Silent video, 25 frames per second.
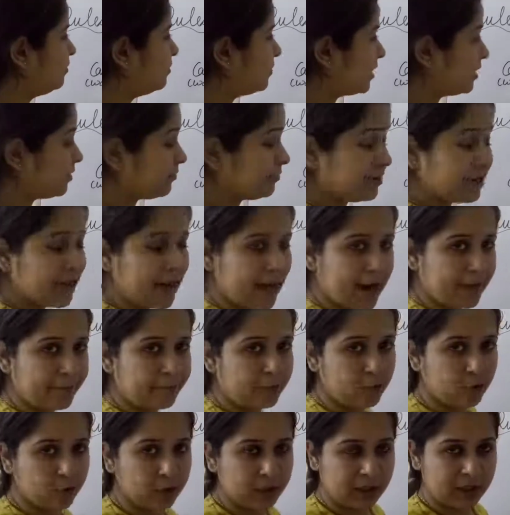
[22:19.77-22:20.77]
but we have
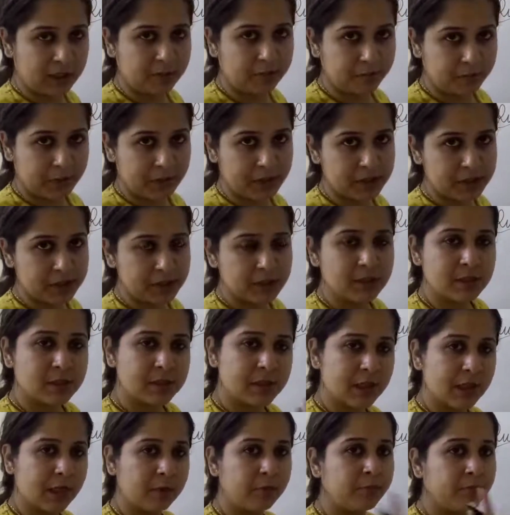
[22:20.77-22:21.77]
to keep patience,
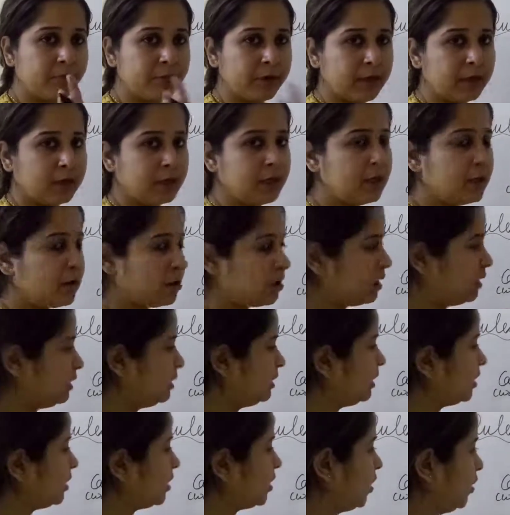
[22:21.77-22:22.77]
keep waiting in
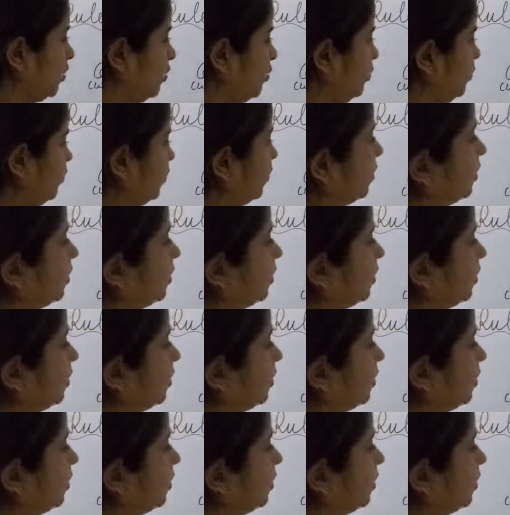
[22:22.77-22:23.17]
the queue.